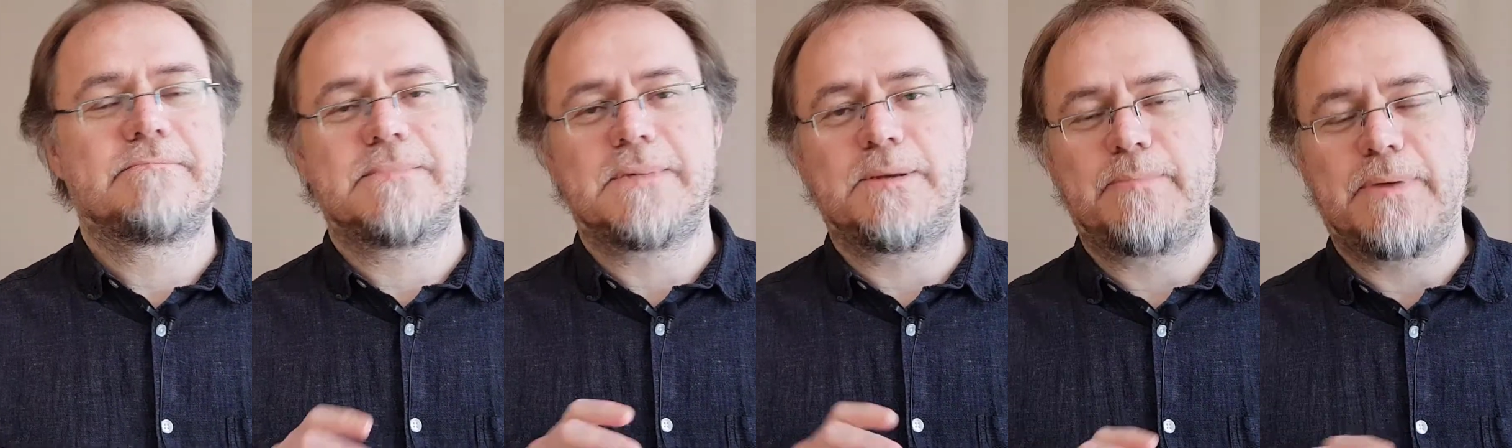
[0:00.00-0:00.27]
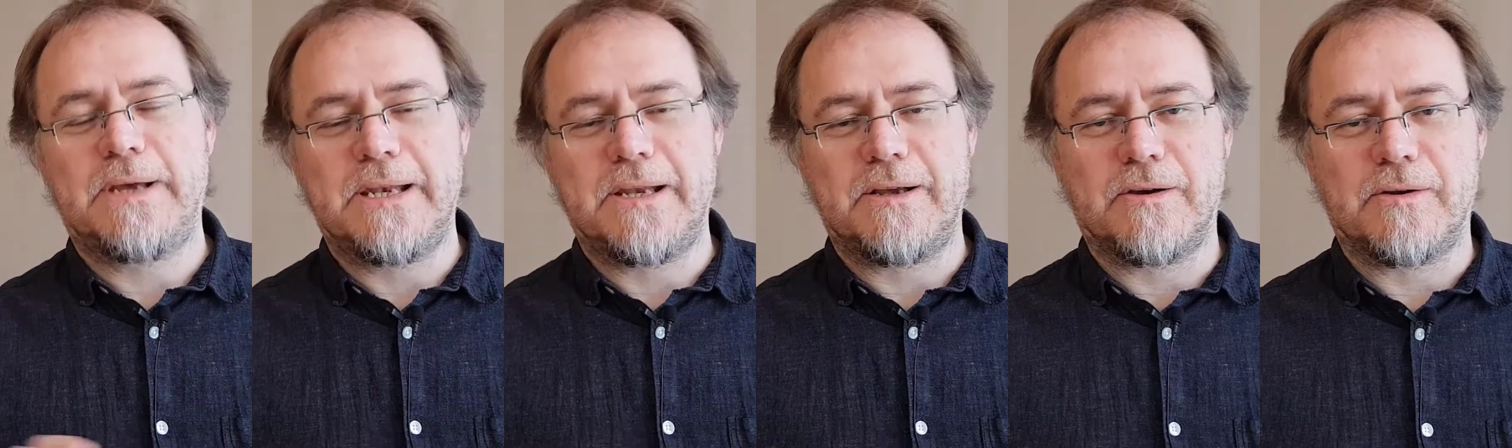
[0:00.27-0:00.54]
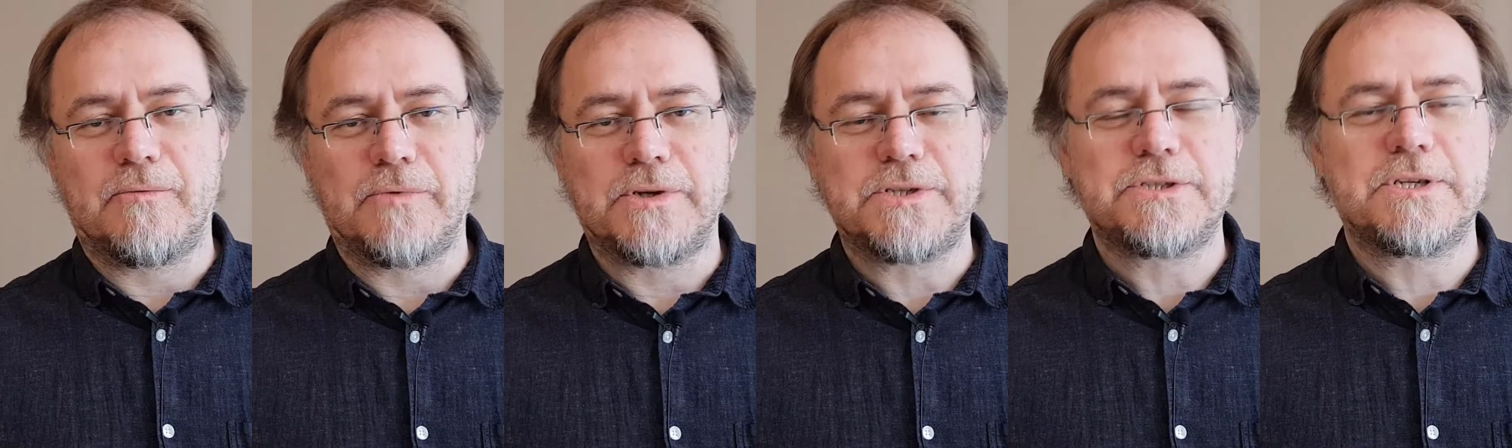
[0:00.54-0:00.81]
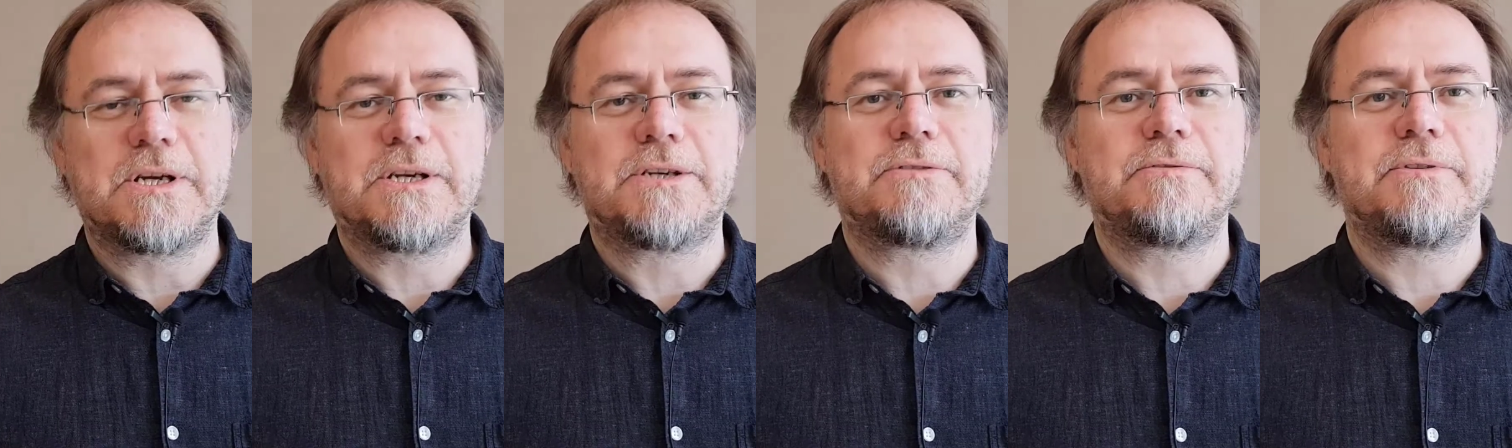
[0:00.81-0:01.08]
depending on which
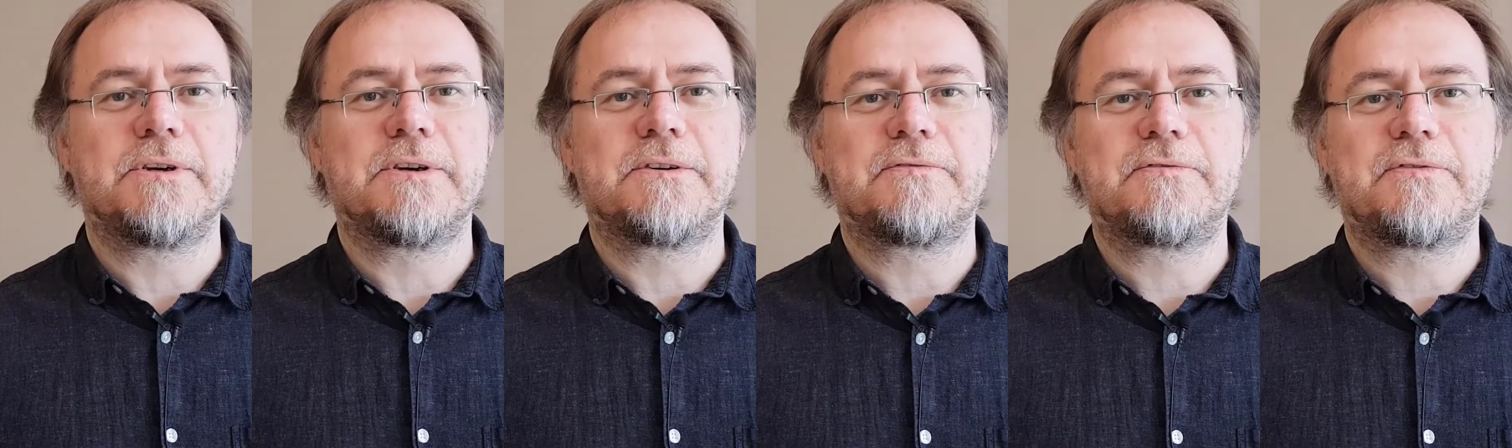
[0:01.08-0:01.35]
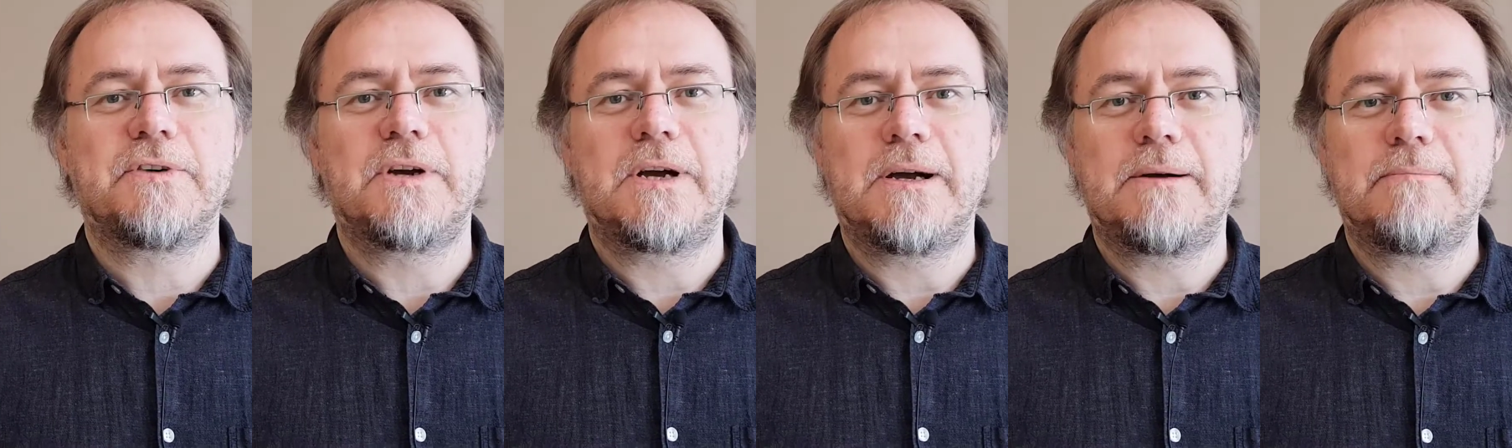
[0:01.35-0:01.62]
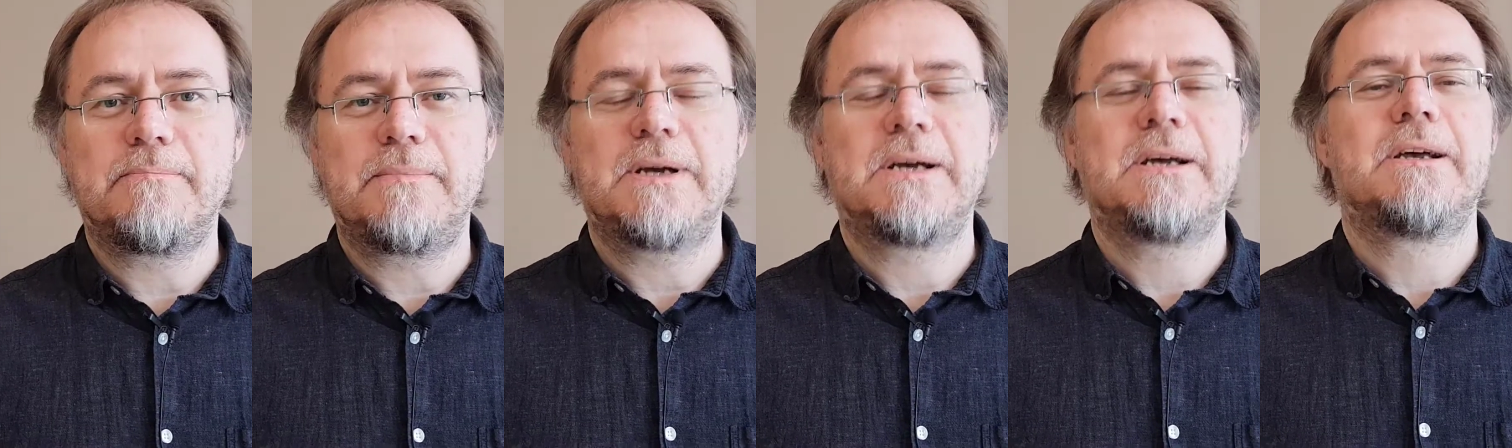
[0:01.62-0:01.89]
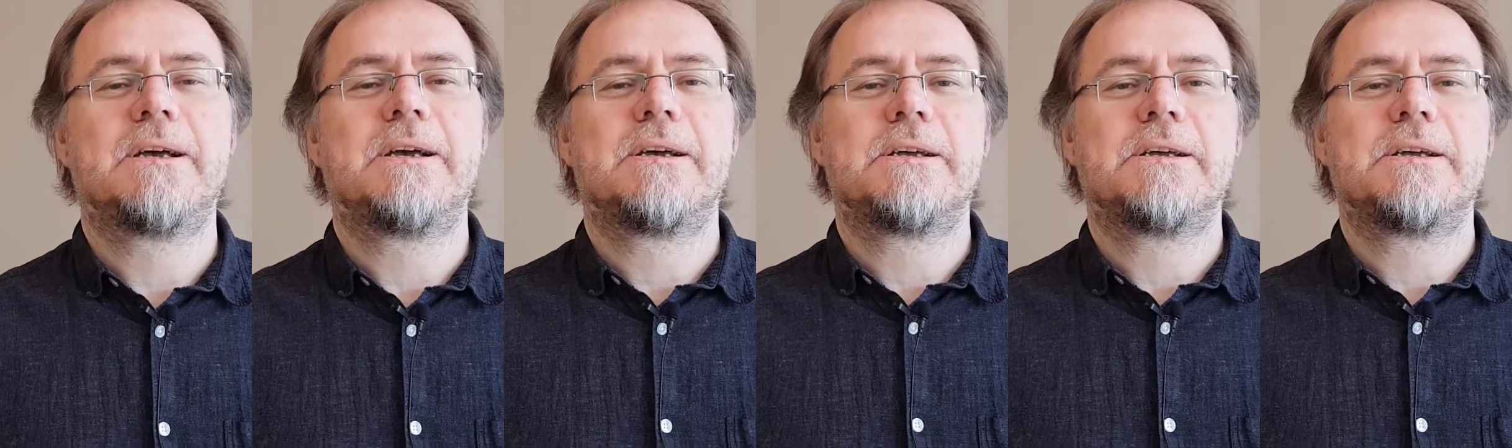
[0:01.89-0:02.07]
country you're from,